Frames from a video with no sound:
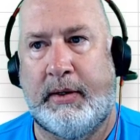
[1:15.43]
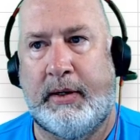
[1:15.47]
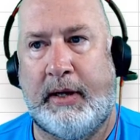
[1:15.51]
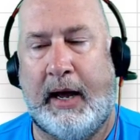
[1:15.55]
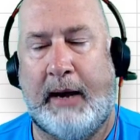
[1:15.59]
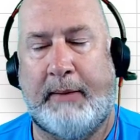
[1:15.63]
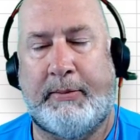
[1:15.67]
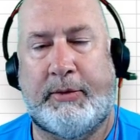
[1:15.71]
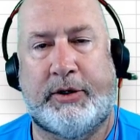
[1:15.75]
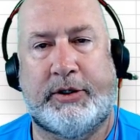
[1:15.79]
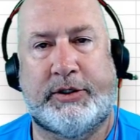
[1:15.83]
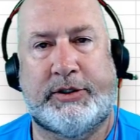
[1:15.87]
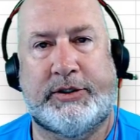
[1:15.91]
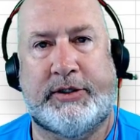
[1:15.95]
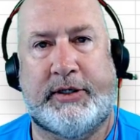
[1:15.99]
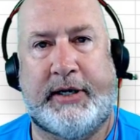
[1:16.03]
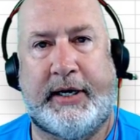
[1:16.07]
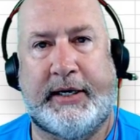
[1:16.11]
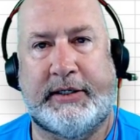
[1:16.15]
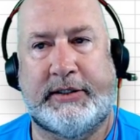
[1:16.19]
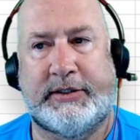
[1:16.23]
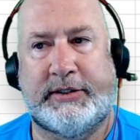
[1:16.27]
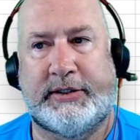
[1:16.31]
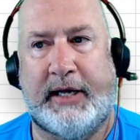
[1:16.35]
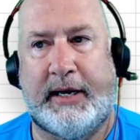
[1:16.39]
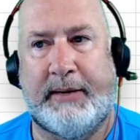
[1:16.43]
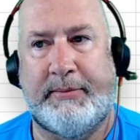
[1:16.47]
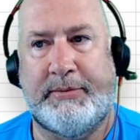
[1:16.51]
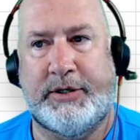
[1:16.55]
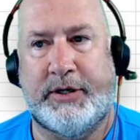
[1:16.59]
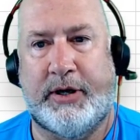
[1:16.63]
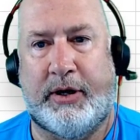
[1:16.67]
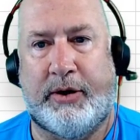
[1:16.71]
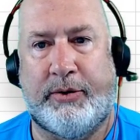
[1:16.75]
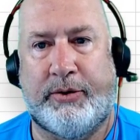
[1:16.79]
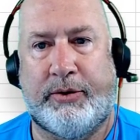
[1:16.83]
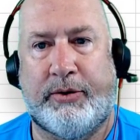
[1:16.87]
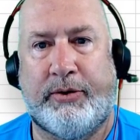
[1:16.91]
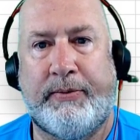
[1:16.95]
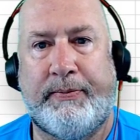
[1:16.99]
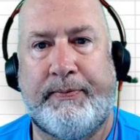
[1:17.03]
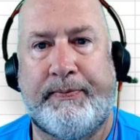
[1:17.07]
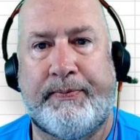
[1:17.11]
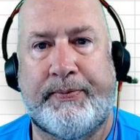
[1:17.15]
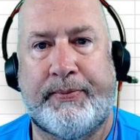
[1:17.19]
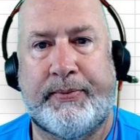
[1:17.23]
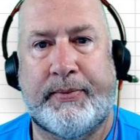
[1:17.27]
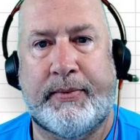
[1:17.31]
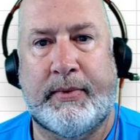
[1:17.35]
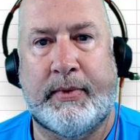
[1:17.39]
I'm going to select subtotal.
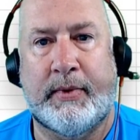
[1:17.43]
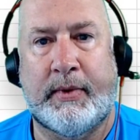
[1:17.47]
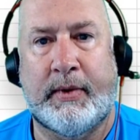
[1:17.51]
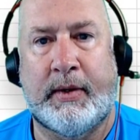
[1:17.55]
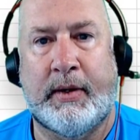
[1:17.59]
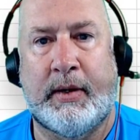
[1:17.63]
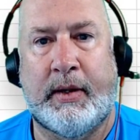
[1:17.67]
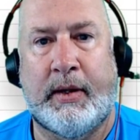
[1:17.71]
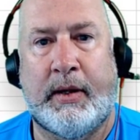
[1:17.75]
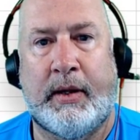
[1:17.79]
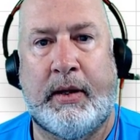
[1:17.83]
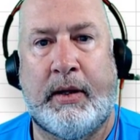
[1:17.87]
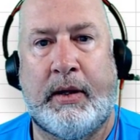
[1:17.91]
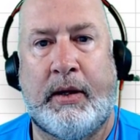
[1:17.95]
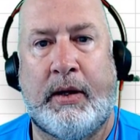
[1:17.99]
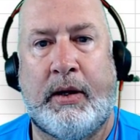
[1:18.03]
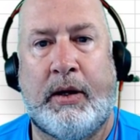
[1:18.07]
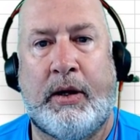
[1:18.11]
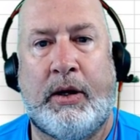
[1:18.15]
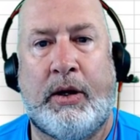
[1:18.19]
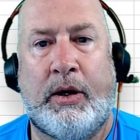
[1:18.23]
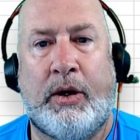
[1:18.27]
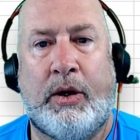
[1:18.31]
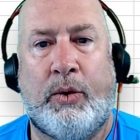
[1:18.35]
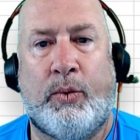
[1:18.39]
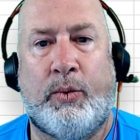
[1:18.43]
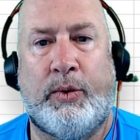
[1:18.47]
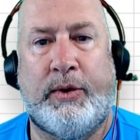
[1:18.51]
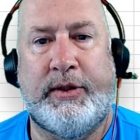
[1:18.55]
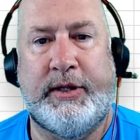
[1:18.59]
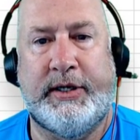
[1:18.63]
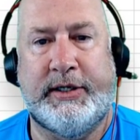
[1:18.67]
When